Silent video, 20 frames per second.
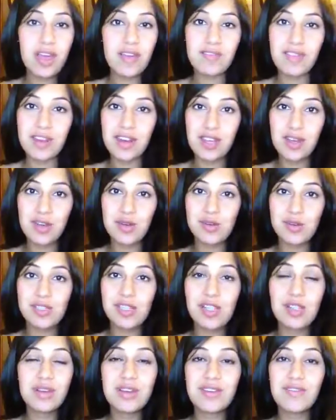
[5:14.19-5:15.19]
at
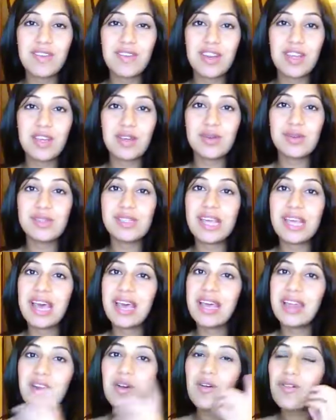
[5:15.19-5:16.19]
videos.
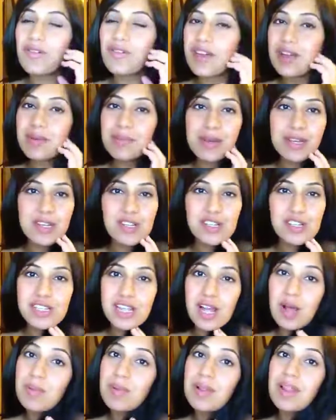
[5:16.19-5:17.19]
I don't find pictures
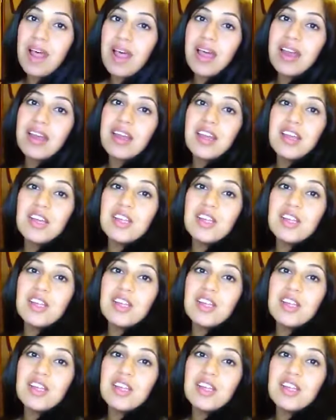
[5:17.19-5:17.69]
help a lot.